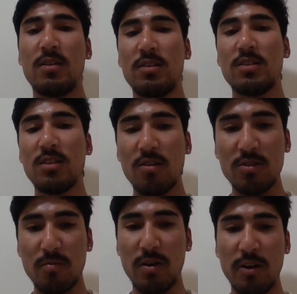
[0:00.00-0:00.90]
This
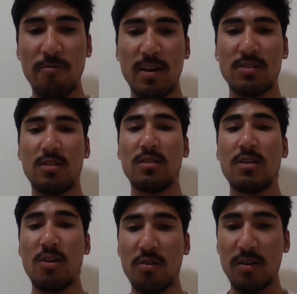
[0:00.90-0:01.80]
includes a multi-factor
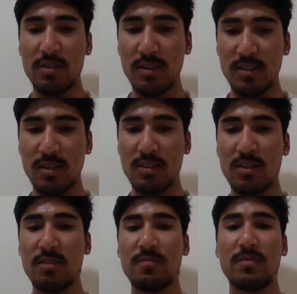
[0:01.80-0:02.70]

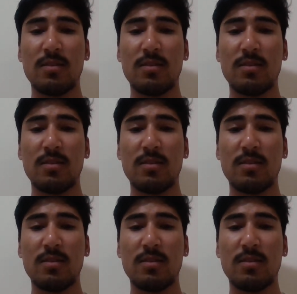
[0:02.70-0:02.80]
authentication,